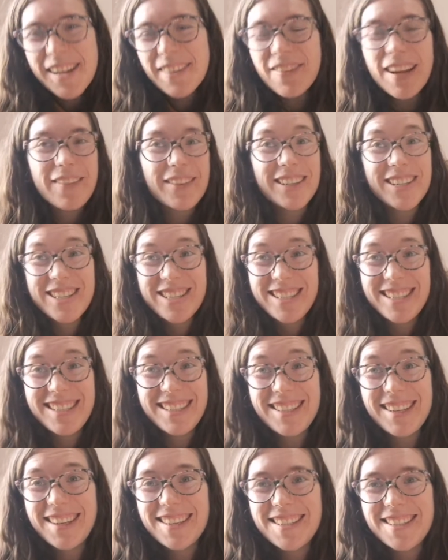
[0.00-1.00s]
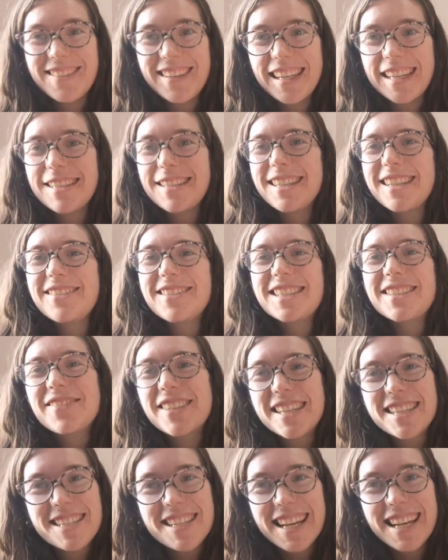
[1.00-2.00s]
Maybe I should start doing it. It seems to
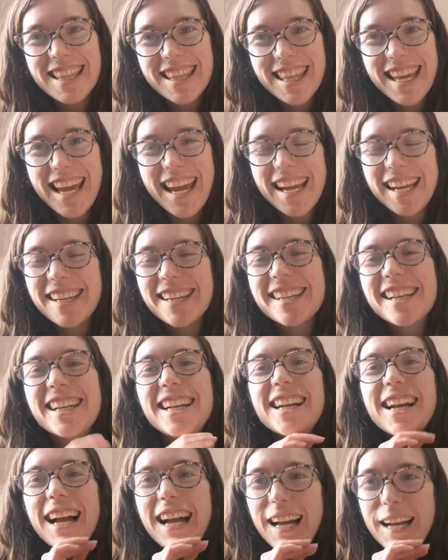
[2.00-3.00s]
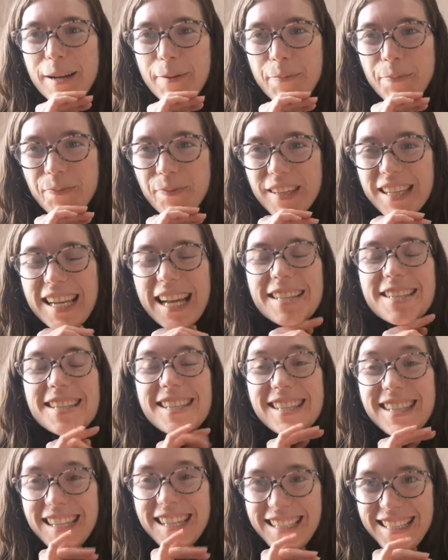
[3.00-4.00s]
be the done thing. Yeah, so
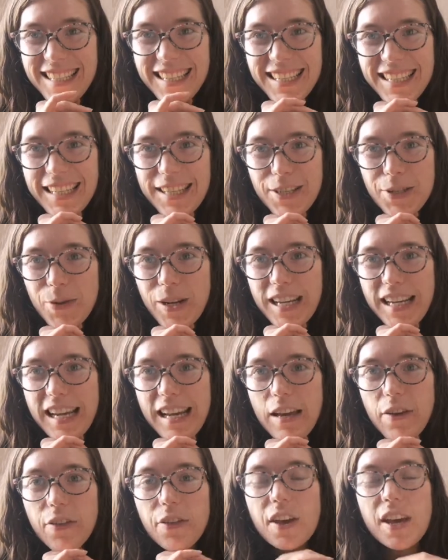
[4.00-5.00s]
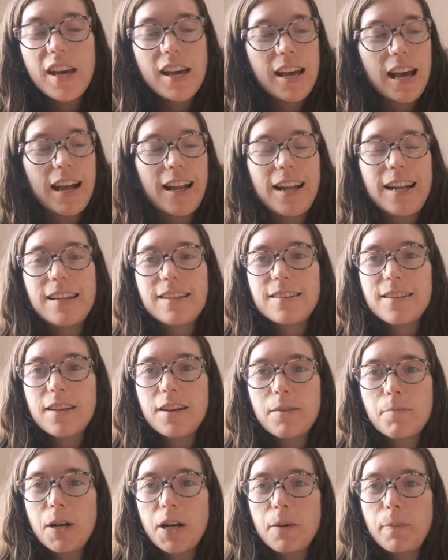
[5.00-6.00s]
today's Sunday the 20th, and
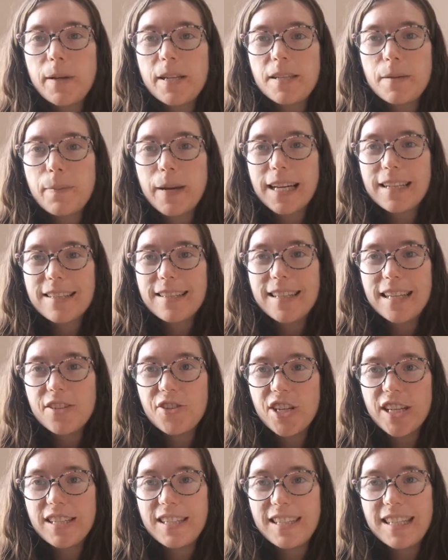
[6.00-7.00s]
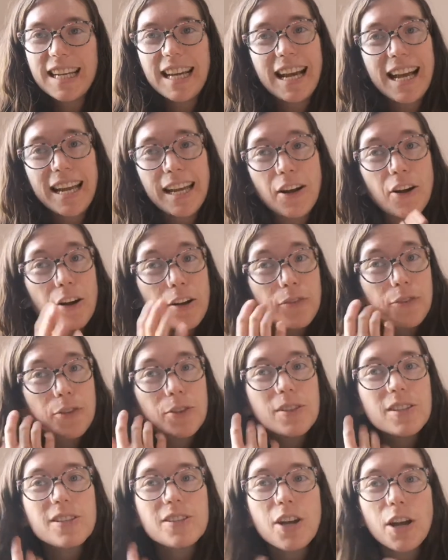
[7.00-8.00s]
I'm hoping to backstitch it today. I've
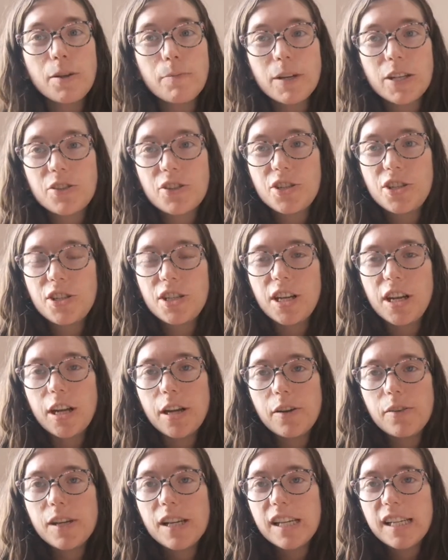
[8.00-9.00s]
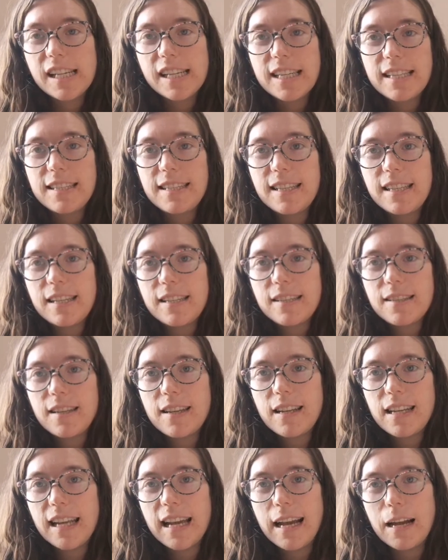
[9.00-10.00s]
got so much to do. It still is
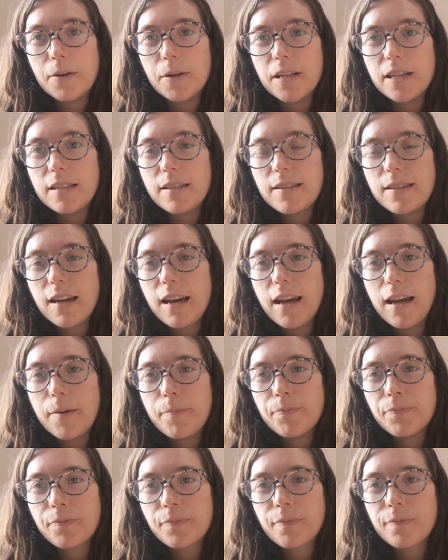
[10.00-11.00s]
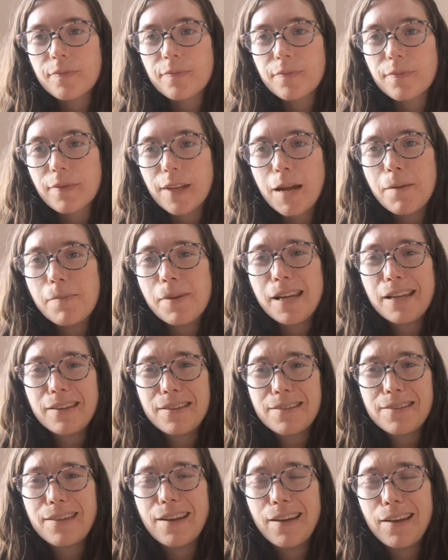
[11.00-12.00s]
early hours. I mean,
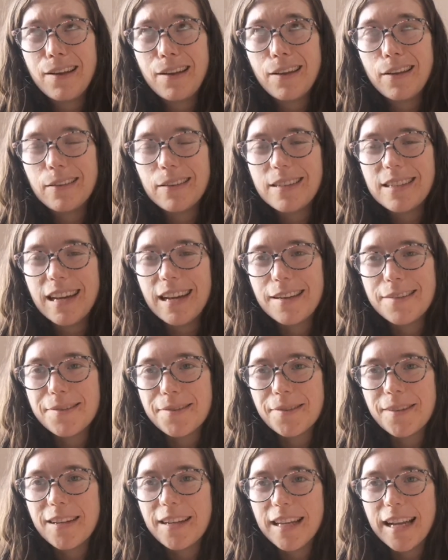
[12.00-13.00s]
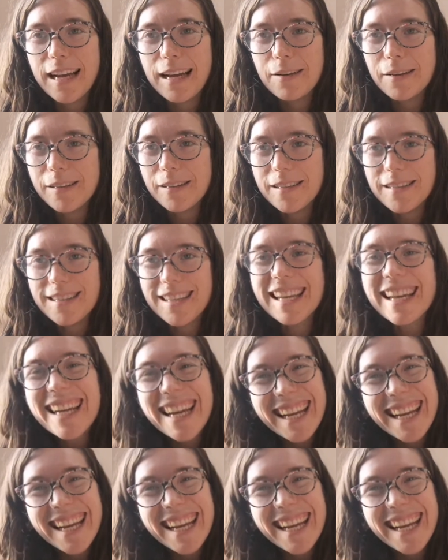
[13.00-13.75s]
it's like early in the day. It's not early hours.